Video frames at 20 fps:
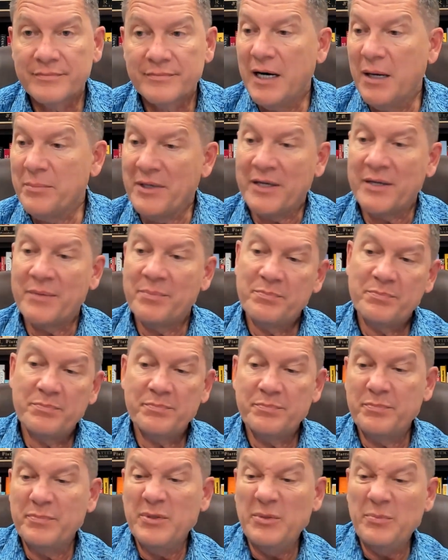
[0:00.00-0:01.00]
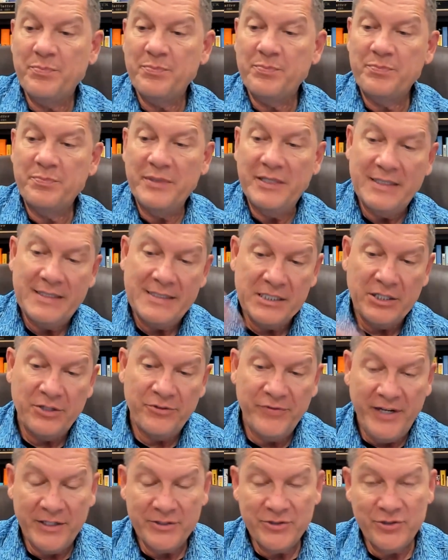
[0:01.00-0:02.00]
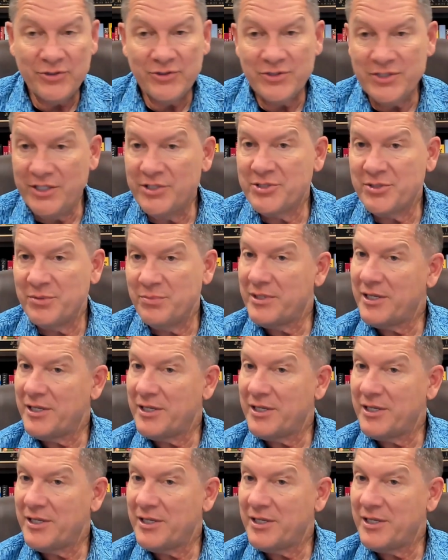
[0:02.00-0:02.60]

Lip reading: I'm not going to be at self-actualization,